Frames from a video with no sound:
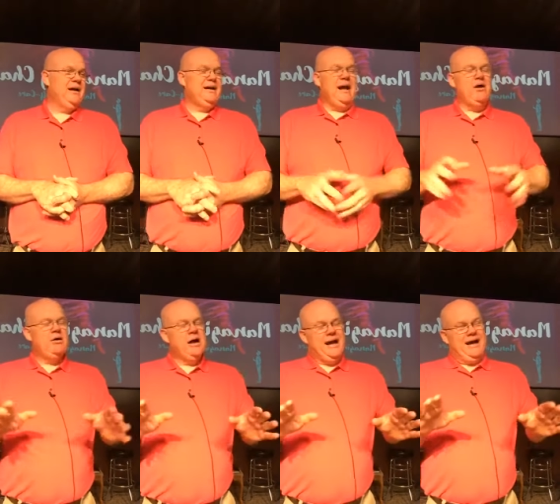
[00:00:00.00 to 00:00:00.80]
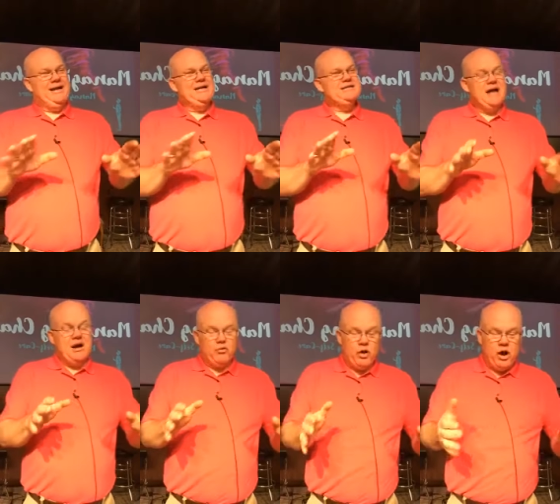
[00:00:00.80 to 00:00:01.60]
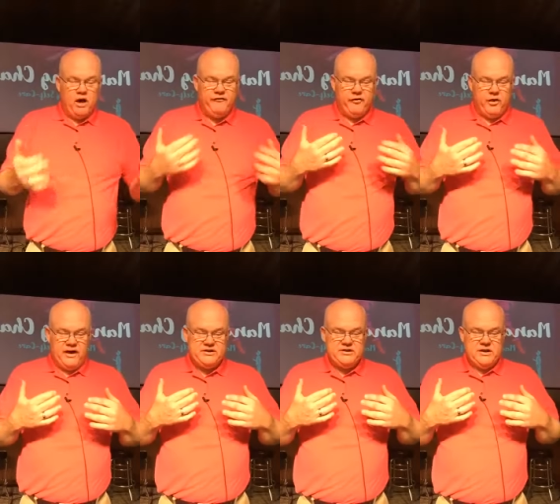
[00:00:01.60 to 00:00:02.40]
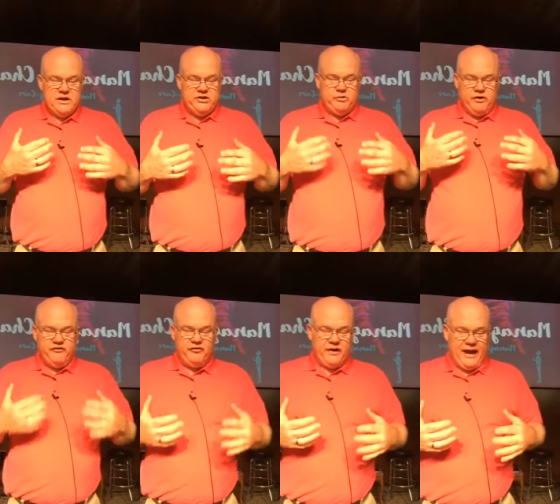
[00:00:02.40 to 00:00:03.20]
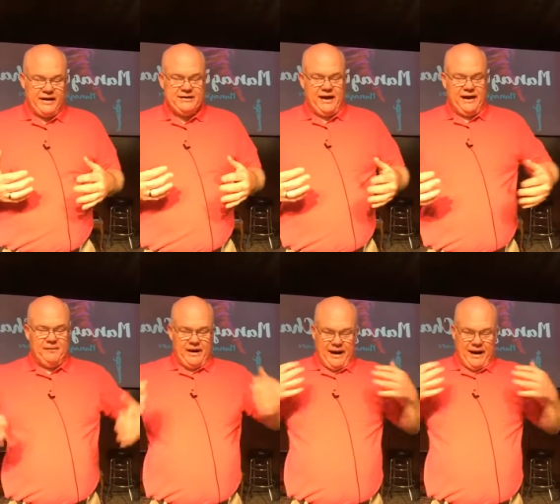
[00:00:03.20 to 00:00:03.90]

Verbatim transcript: Now, it is not wrong for us to reflect and,